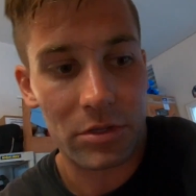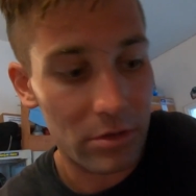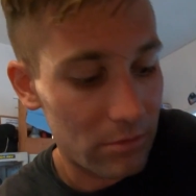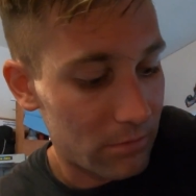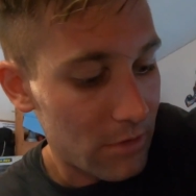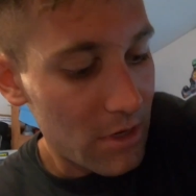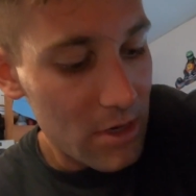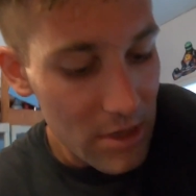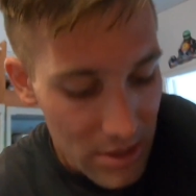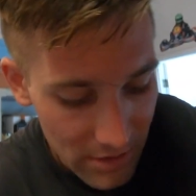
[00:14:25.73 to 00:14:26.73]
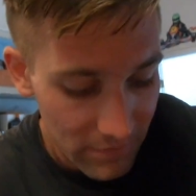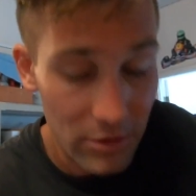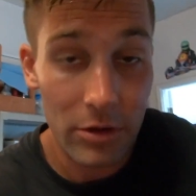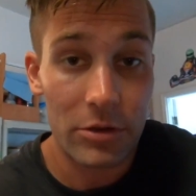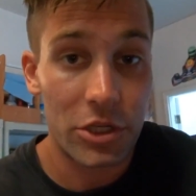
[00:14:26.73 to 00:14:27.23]
So if you
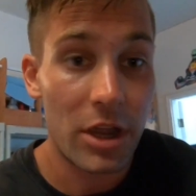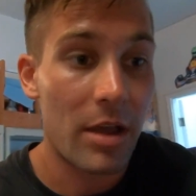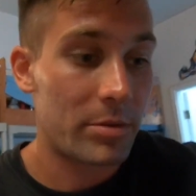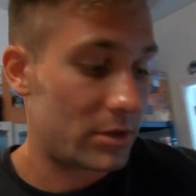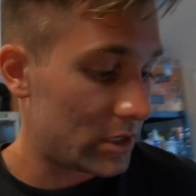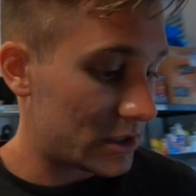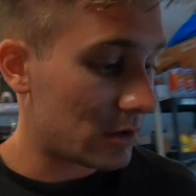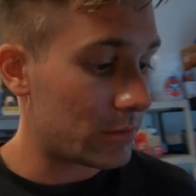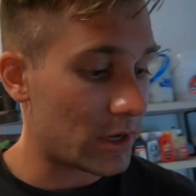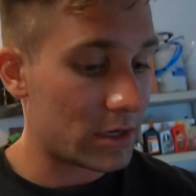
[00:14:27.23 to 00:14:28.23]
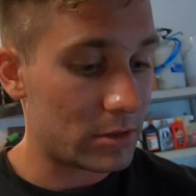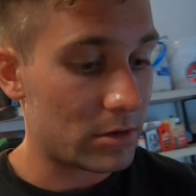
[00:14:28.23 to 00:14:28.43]
go to a shop and you need something done,